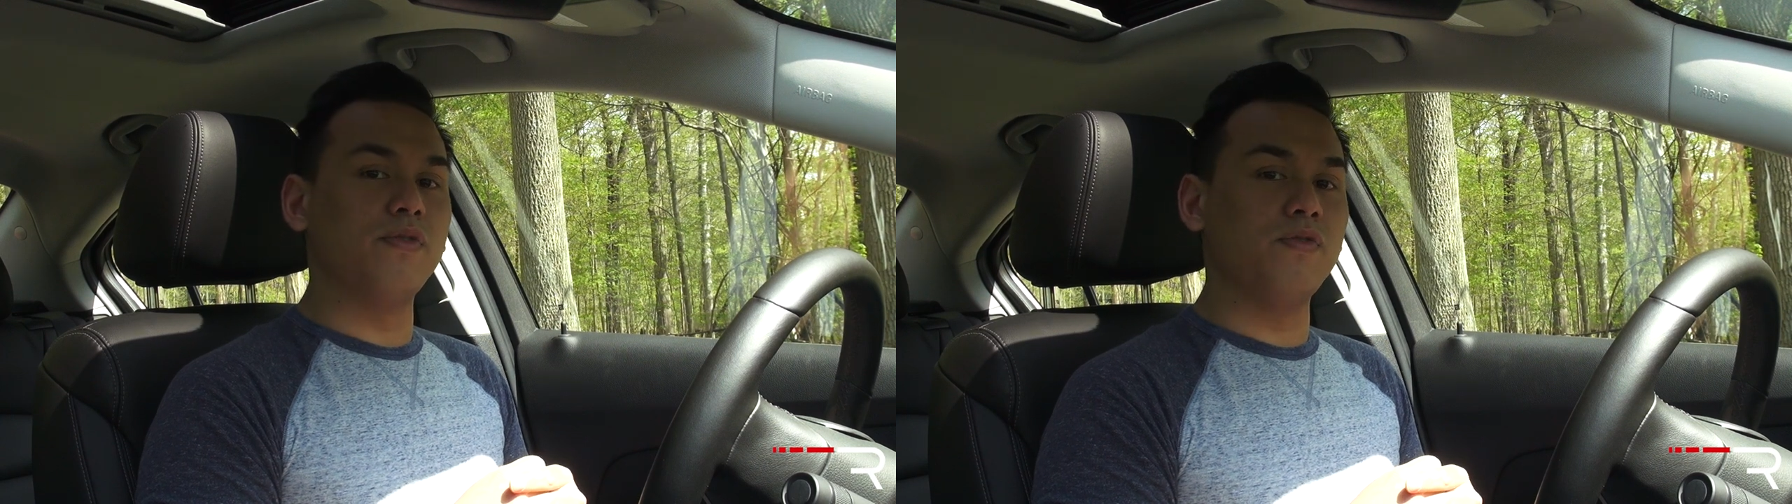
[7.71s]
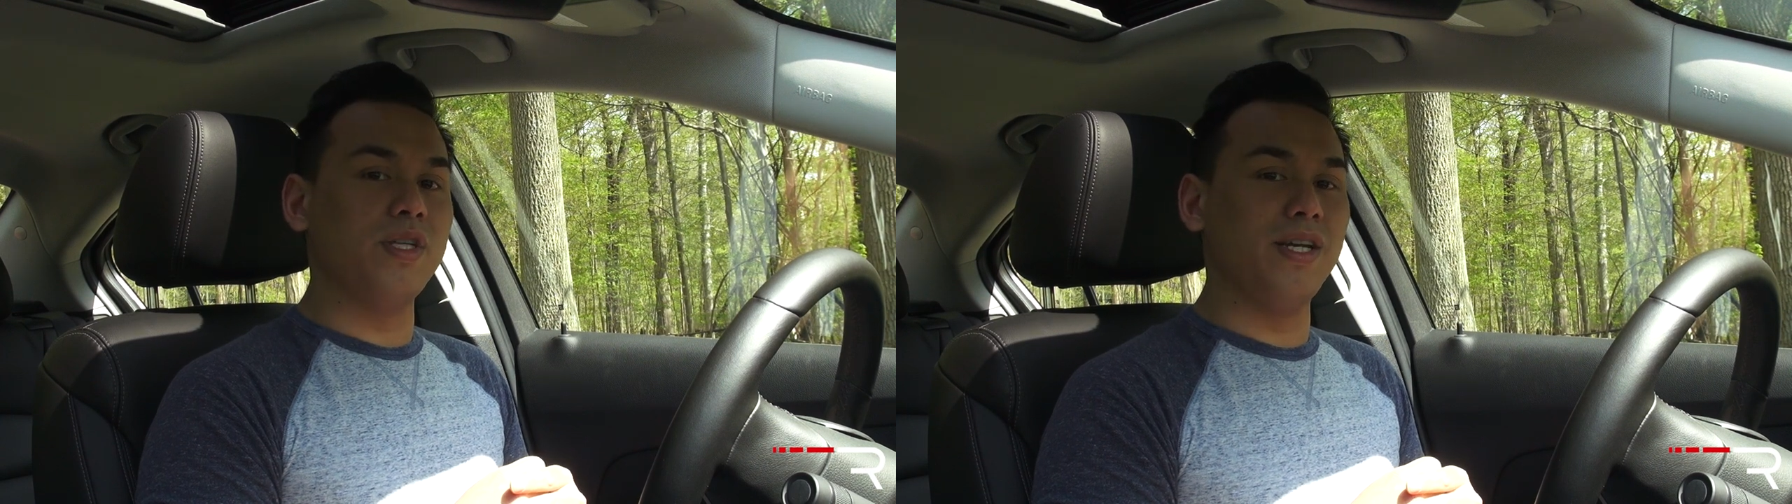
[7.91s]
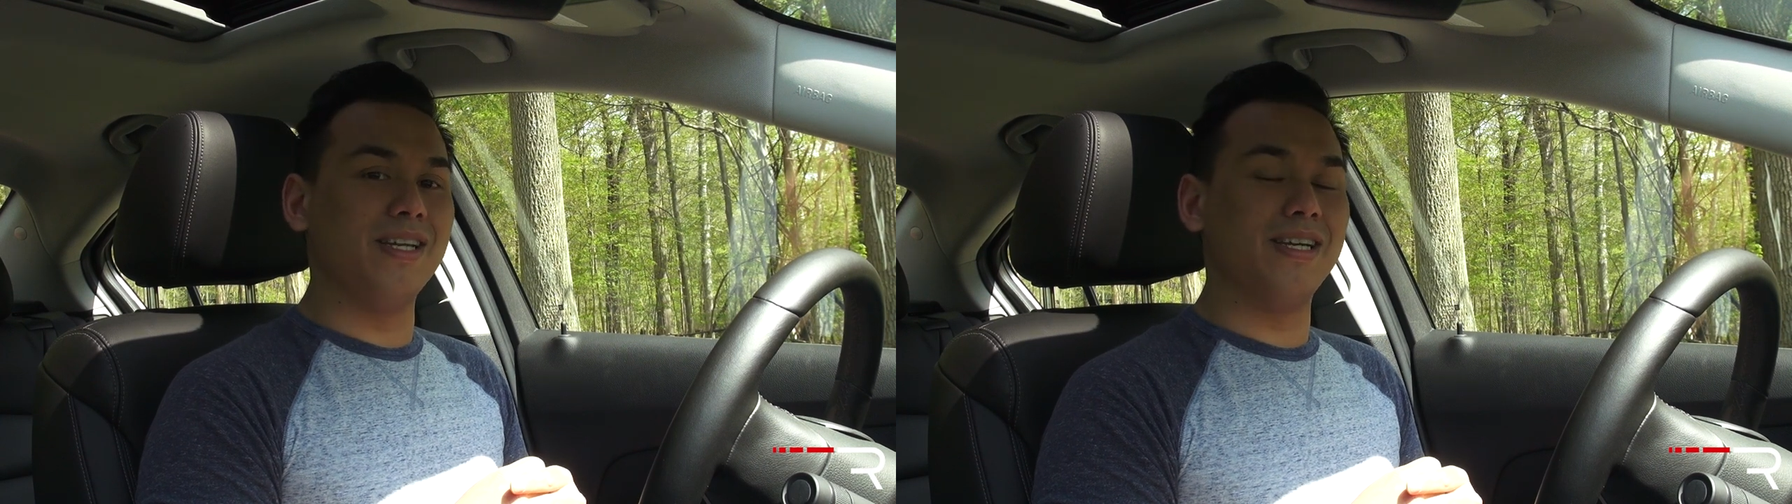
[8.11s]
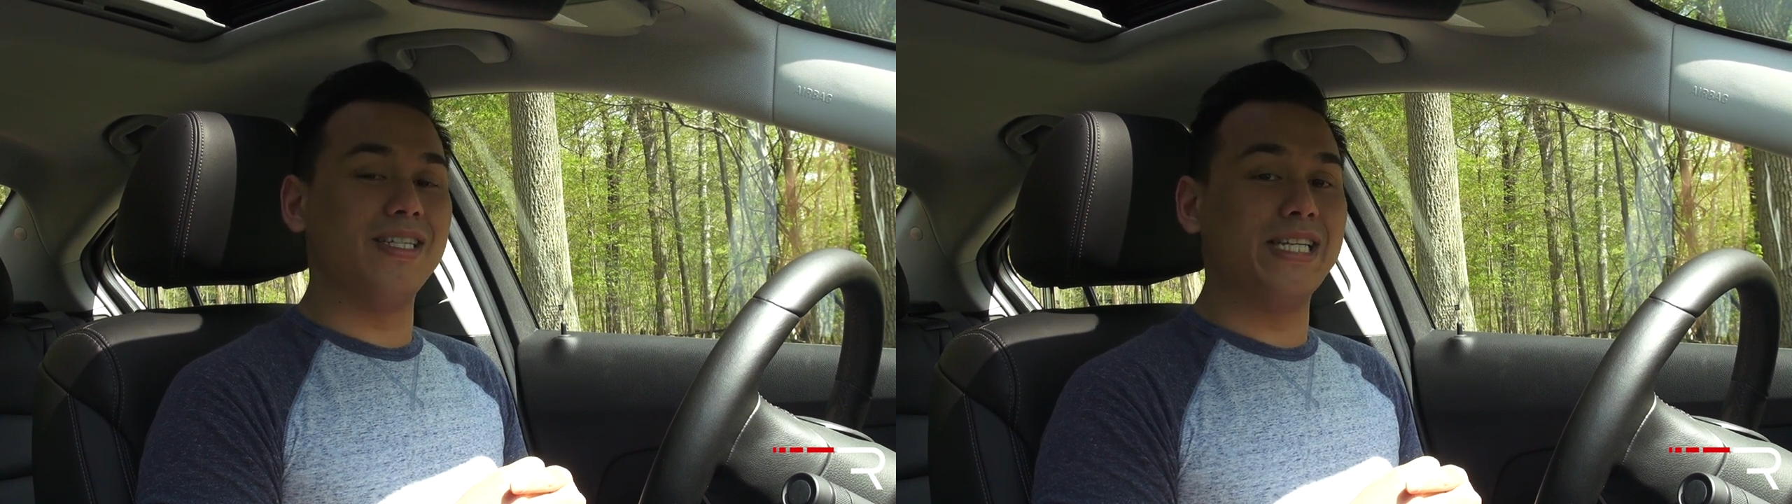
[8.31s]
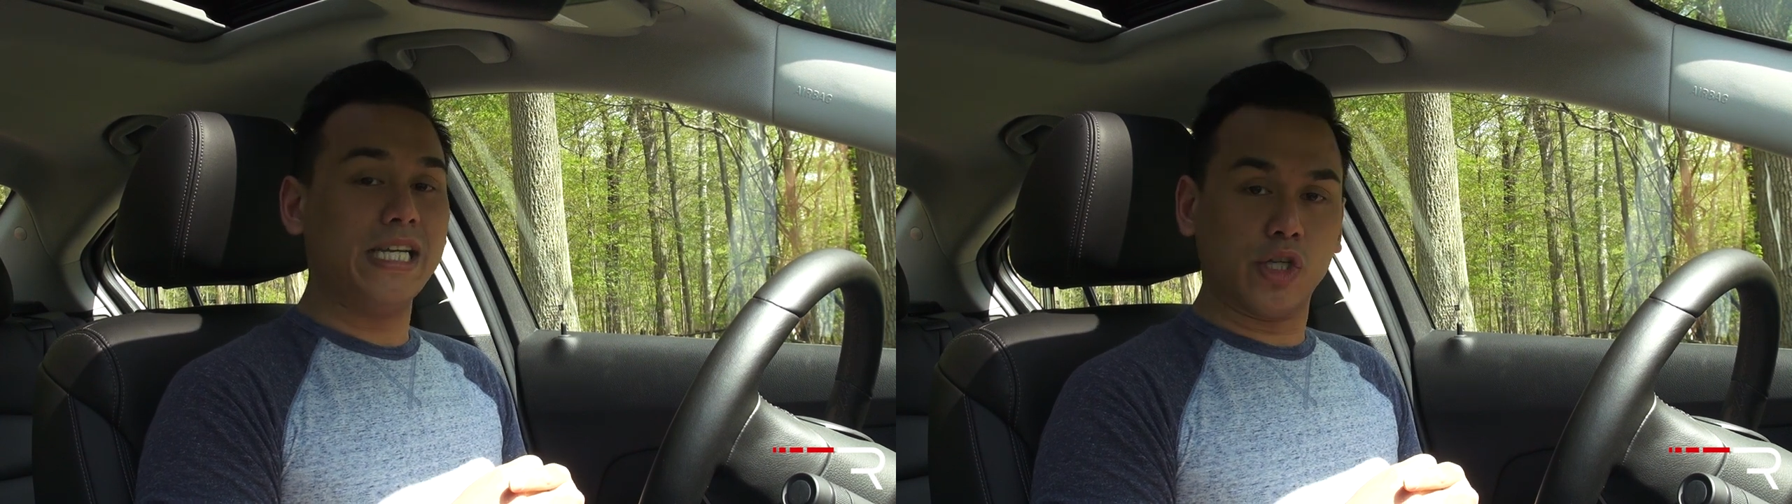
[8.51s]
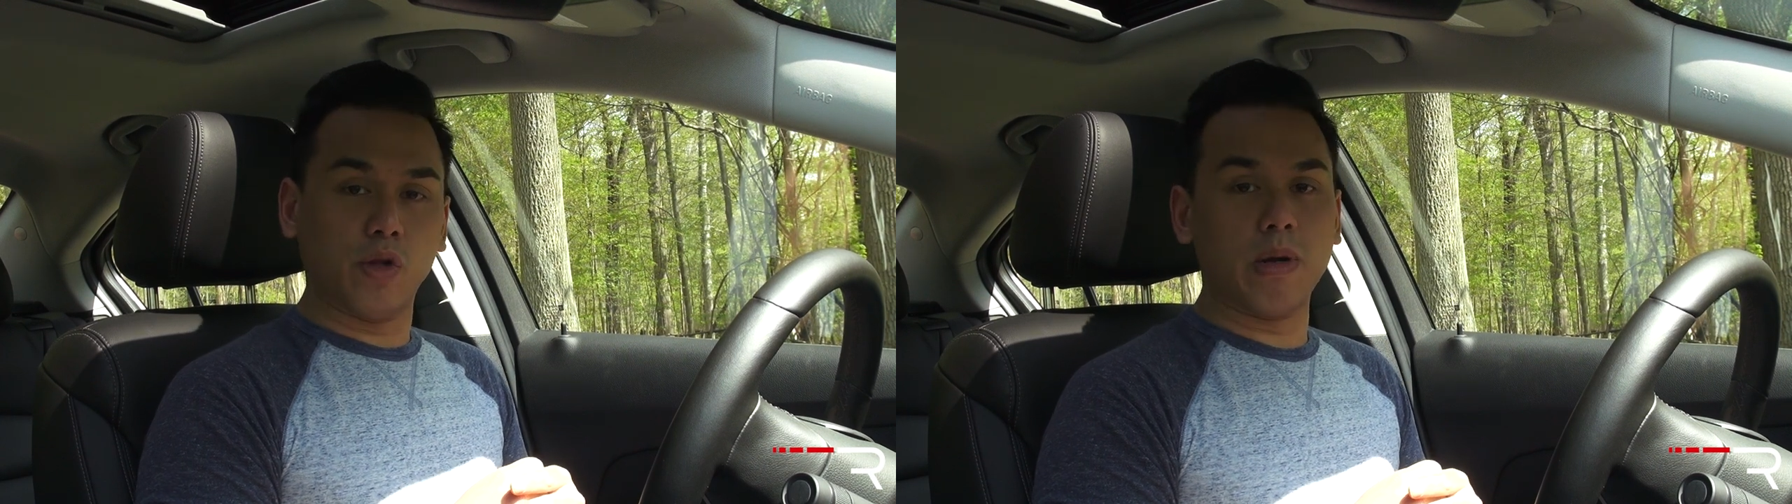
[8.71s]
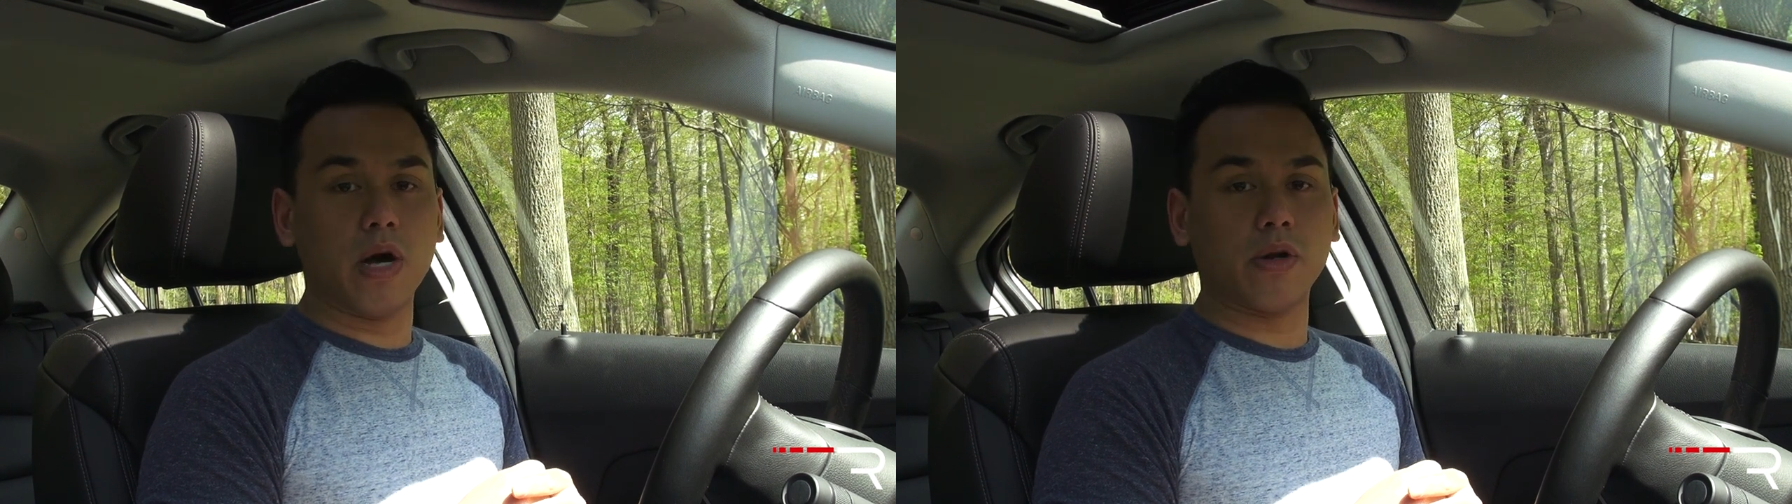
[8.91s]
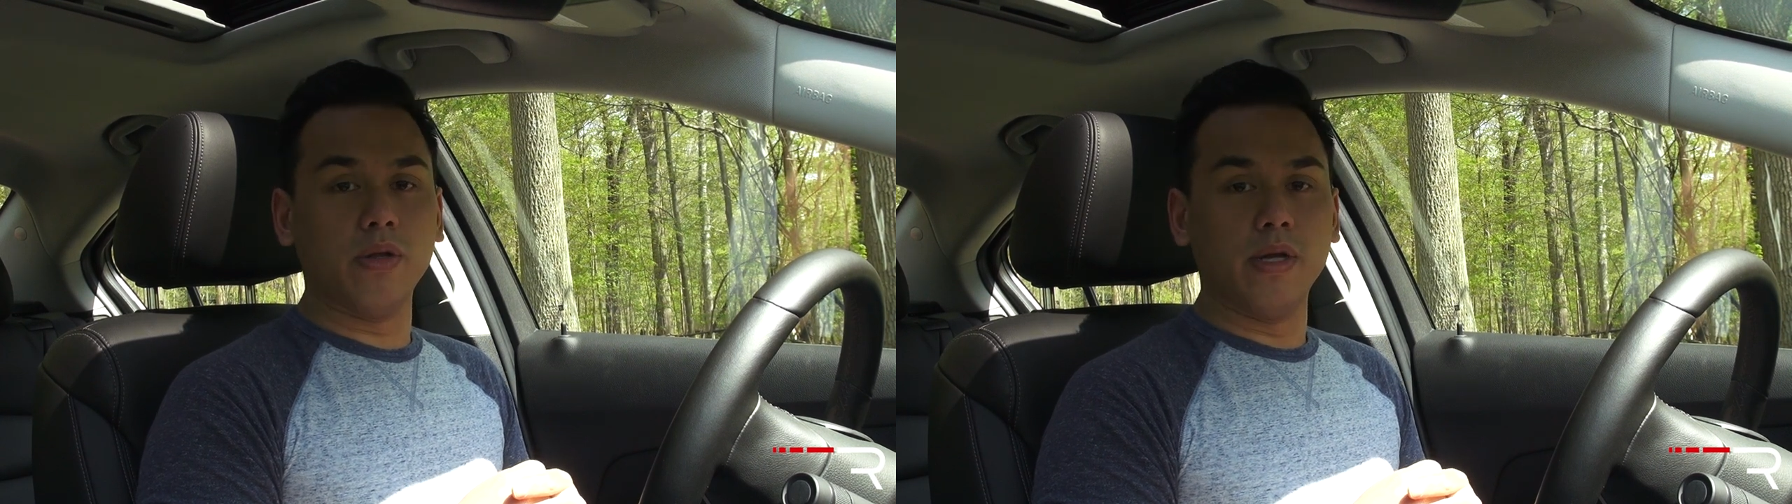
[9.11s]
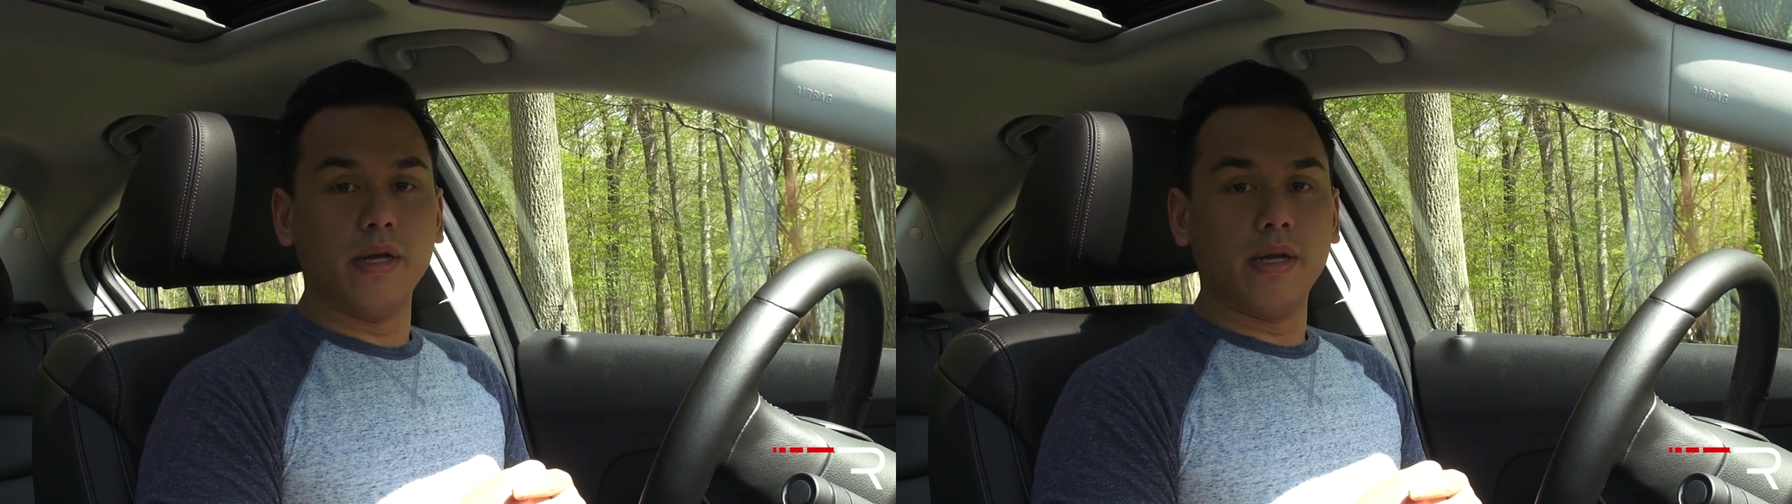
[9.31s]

fifteen diesel model